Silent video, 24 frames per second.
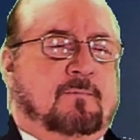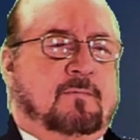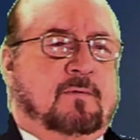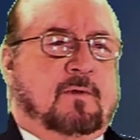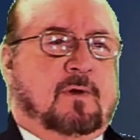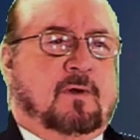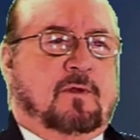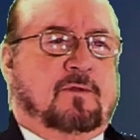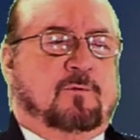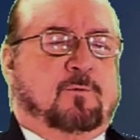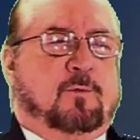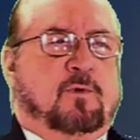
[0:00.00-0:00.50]

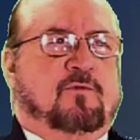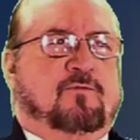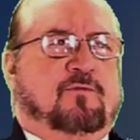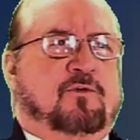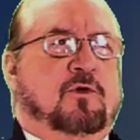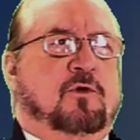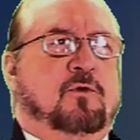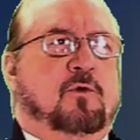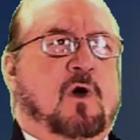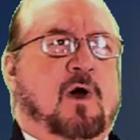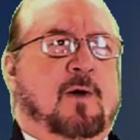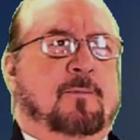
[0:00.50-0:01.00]
the
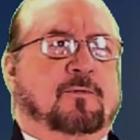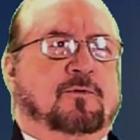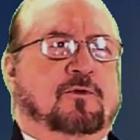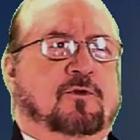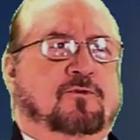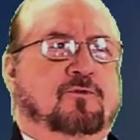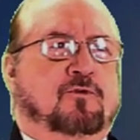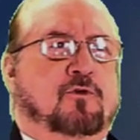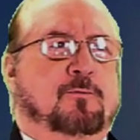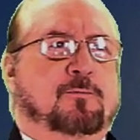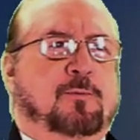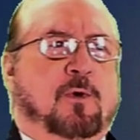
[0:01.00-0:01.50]
review up into
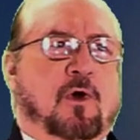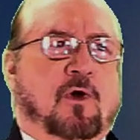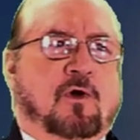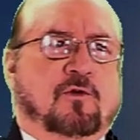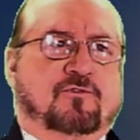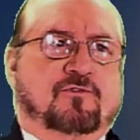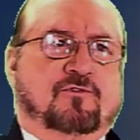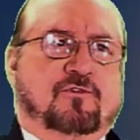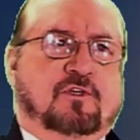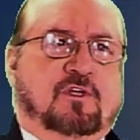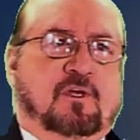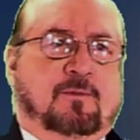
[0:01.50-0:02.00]
two parts
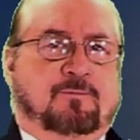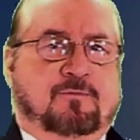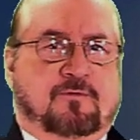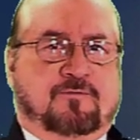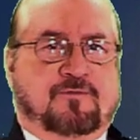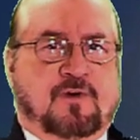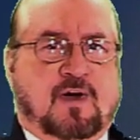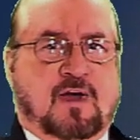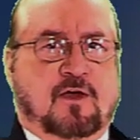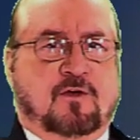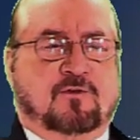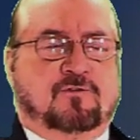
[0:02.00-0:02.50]
to keep the
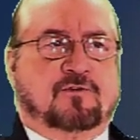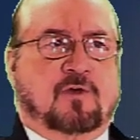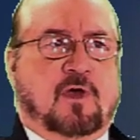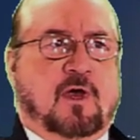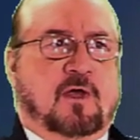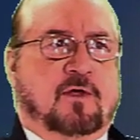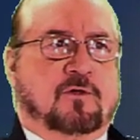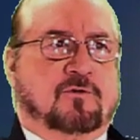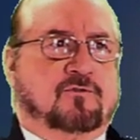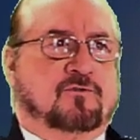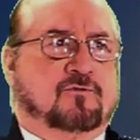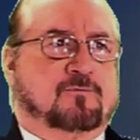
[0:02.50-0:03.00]
file
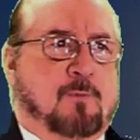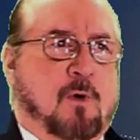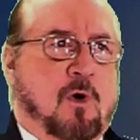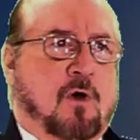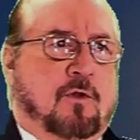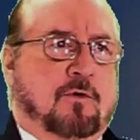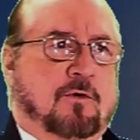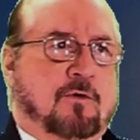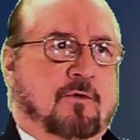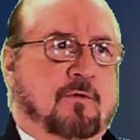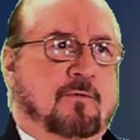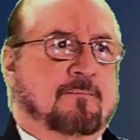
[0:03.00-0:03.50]
size
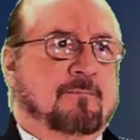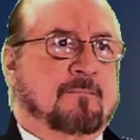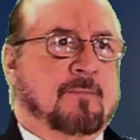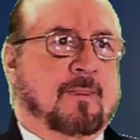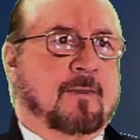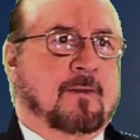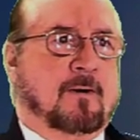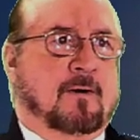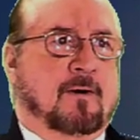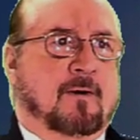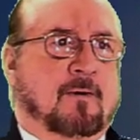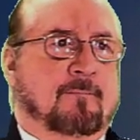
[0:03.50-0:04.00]
smaller.
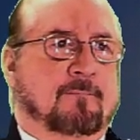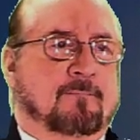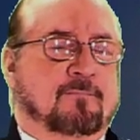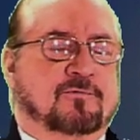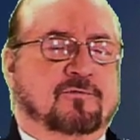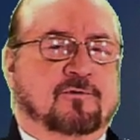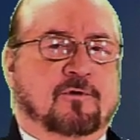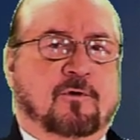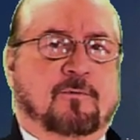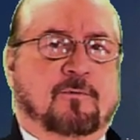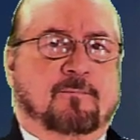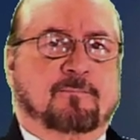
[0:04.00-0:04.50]
Um,
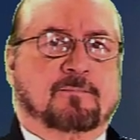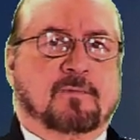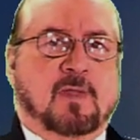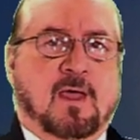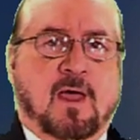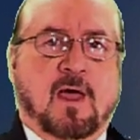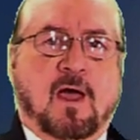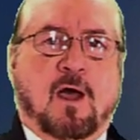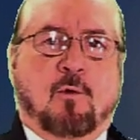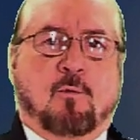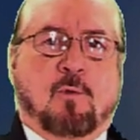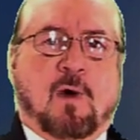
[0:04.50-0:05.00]
so
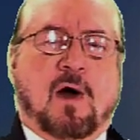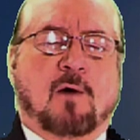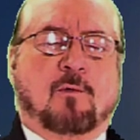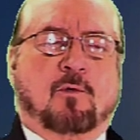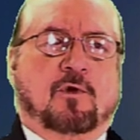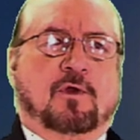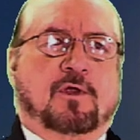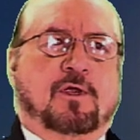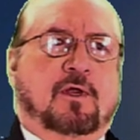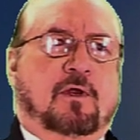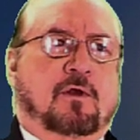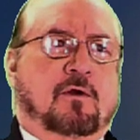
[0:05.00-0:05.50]
while we're
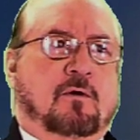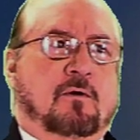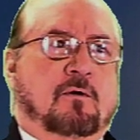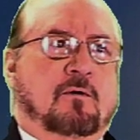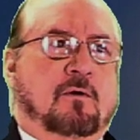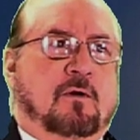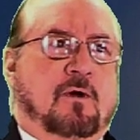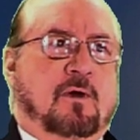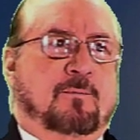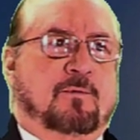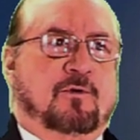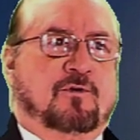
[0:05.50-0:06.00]
here,
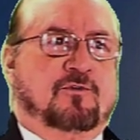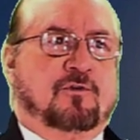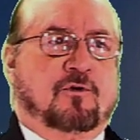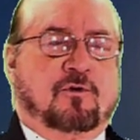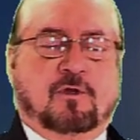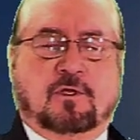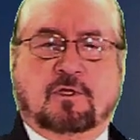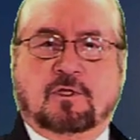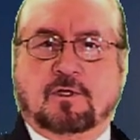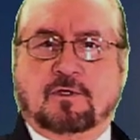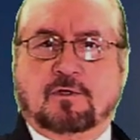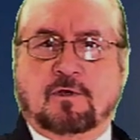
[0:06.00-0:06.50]
uh, be sure to
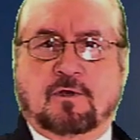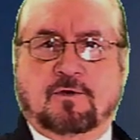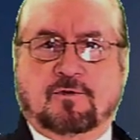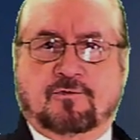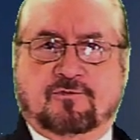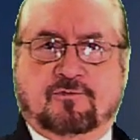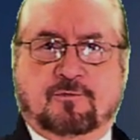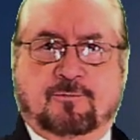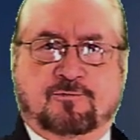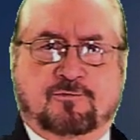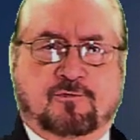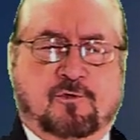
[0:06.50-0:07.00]
click on the
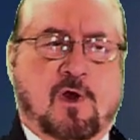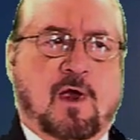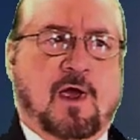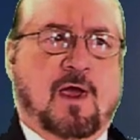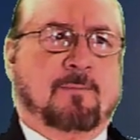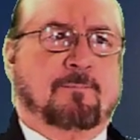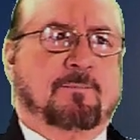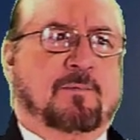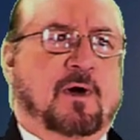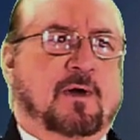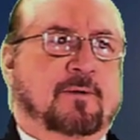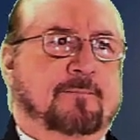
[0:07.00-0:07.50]
subscribe
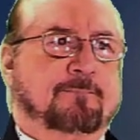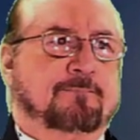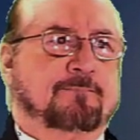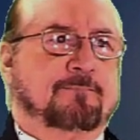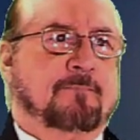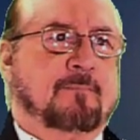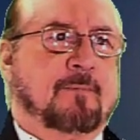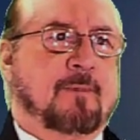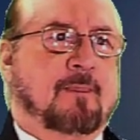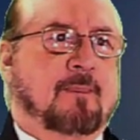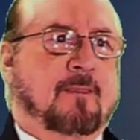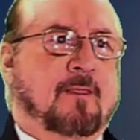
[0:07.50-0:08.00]
button.
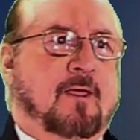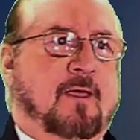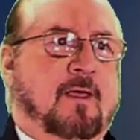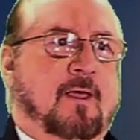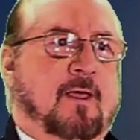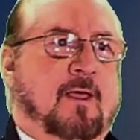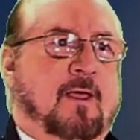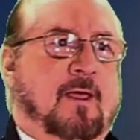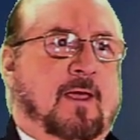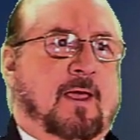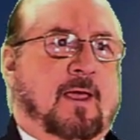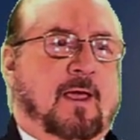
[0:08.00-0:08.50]

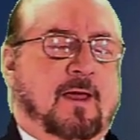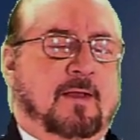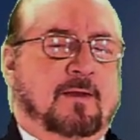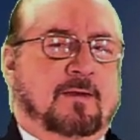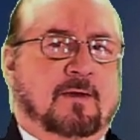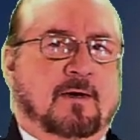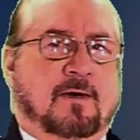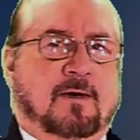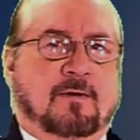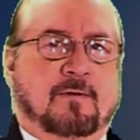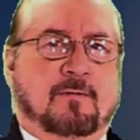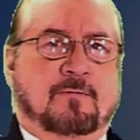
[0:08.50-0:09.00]
And uh,